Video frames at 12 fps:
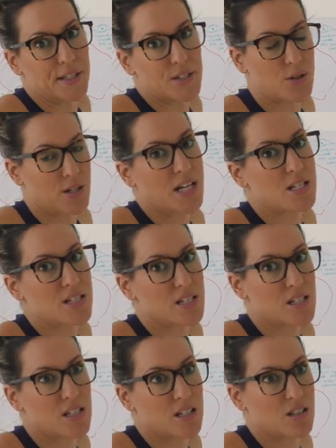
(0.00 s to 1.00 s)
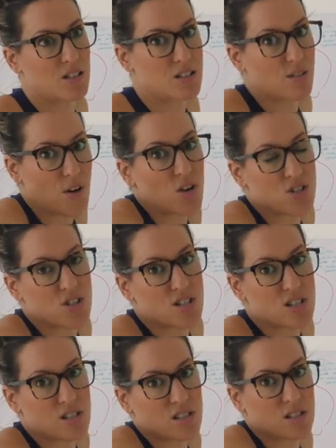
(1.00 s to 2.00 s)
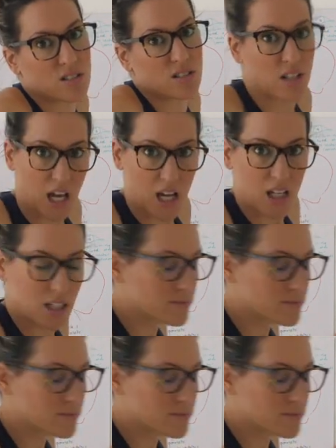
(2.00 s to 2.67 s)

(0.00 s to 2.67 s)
So it needs lots of oxygen, okay?